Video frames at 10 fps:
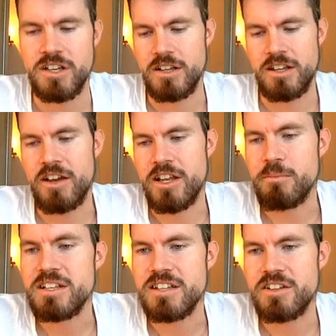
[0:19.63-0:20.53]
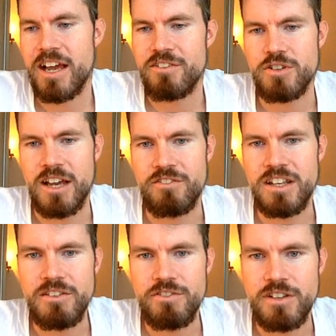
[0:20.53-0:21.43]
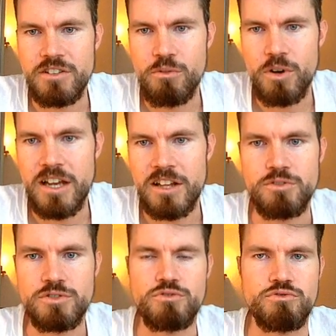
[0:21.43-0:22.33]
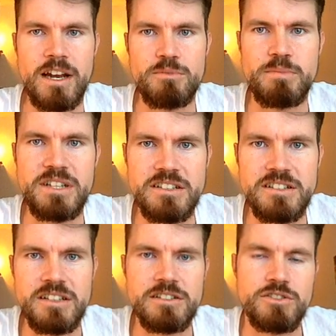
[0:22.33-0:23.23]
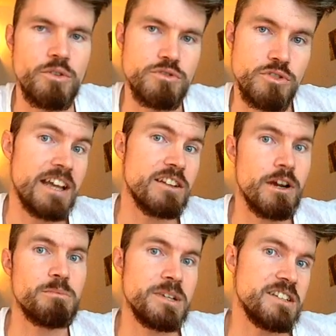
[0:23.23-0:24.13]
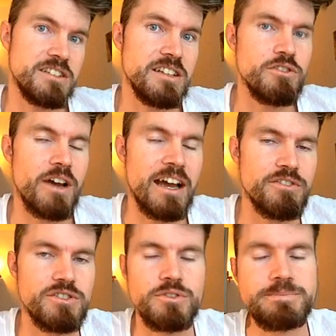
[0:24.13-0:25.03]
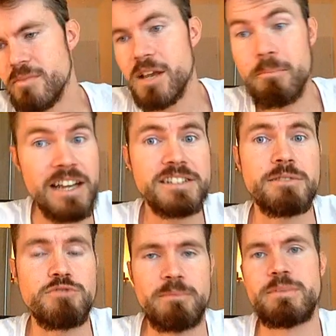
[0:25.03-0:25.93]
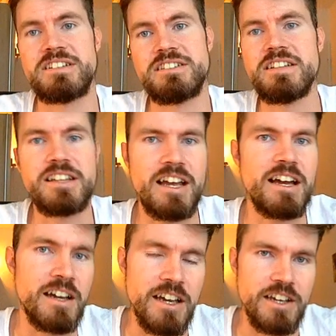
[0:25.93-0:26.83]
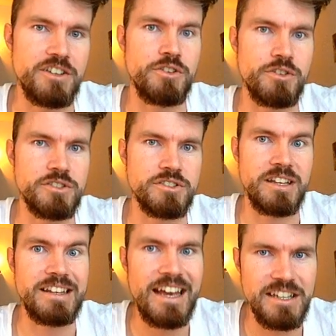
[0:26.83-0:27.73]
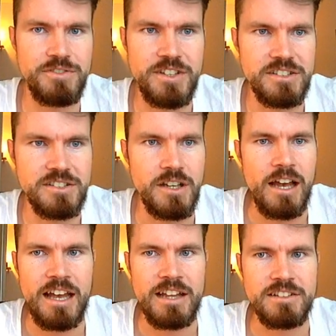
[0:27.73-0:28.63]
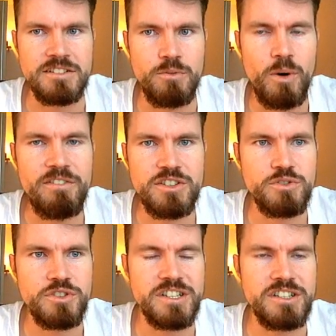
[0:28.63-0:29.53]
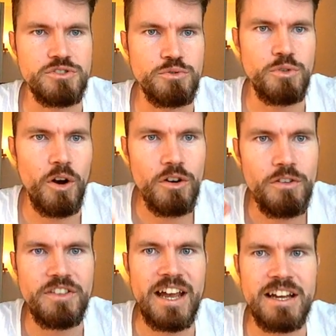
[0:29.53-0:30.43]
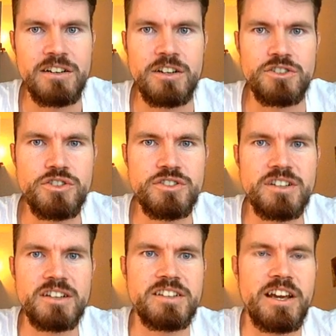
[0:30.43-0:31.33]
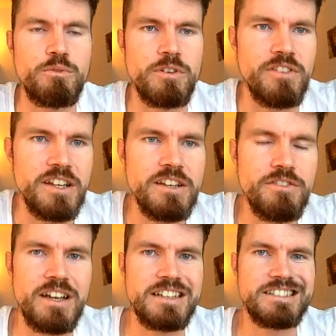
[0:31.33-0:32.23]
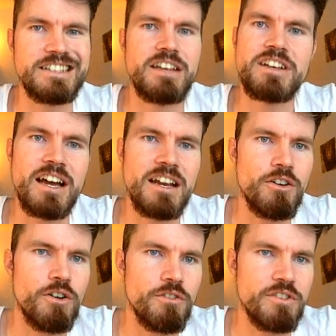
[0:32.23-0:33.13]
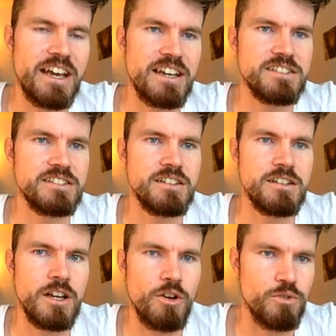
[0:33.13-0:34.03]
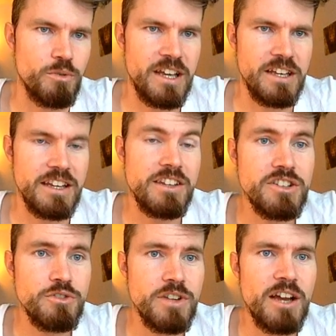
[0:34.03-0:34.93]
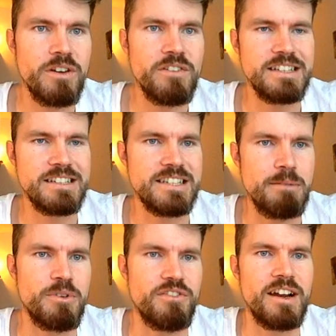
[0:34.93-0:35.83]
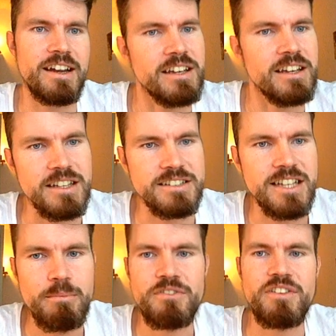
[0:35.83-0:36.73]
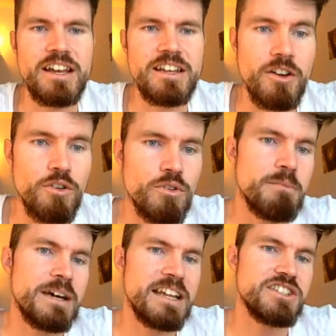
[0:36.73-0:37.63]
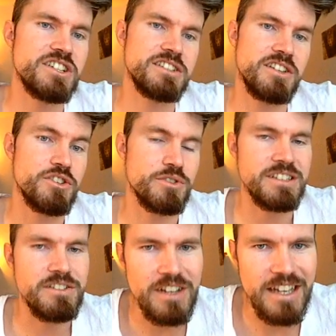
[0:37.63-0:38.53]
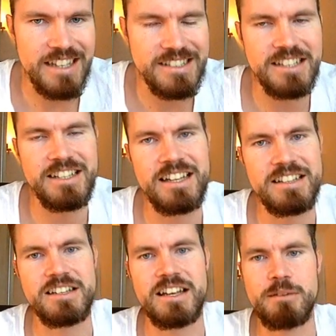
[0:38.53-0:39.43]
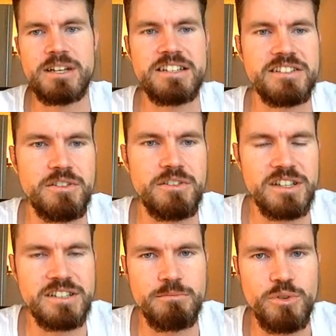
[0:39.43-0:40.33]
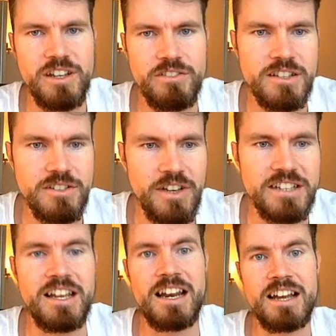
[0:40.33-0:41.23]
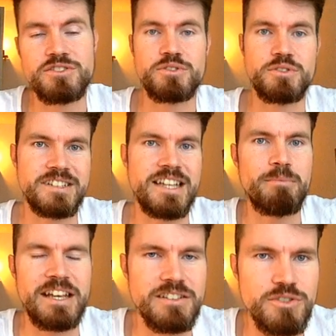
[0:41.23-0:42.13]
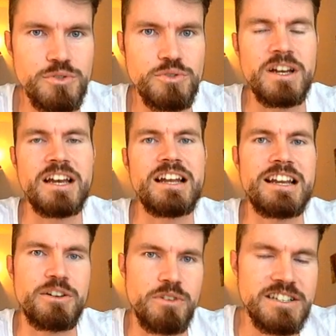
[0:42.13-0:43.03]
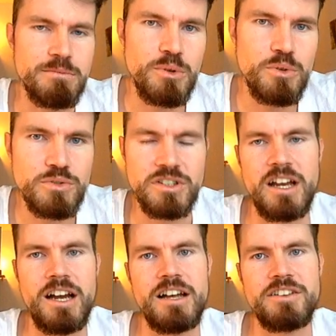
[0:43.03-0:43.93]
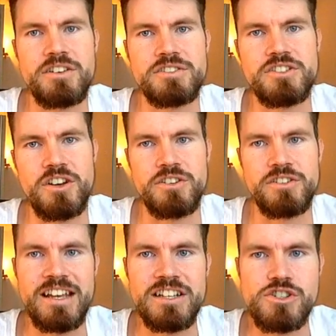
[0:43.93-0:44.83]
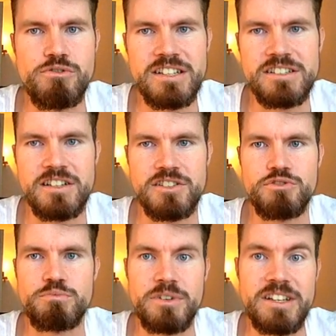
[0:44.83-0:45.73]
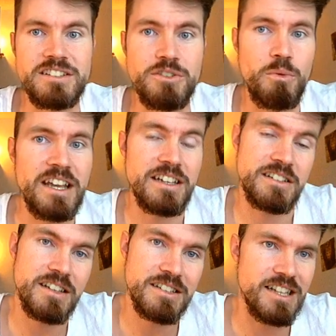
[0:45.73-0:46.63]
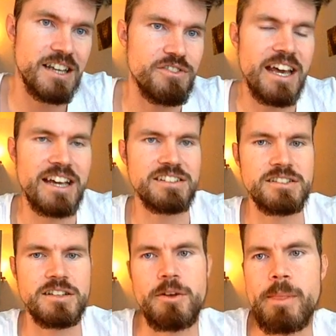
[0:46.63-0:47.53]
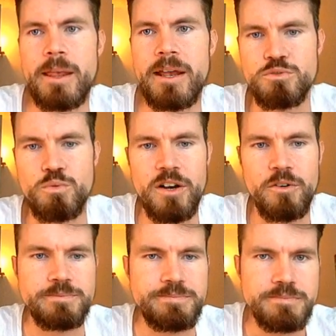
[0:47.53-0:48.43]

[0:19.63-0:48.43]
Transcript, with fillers: Now that means that you have to have E T H in your wallet and also wrapped B T C. So to get the wrapped B T C, you have to buy some wrapped B T C, and that incurs gas fees. And what if I told you you can do all of that just starting out with E T H and saving a lot of gas along the way? And you can do that with Zapper Fi. Zapper Fi not only manages your DeFi assets and liabilities in one simple interface, it allows you to zap into liquidity pools and thus earn interest in a super easy way and save gas as well.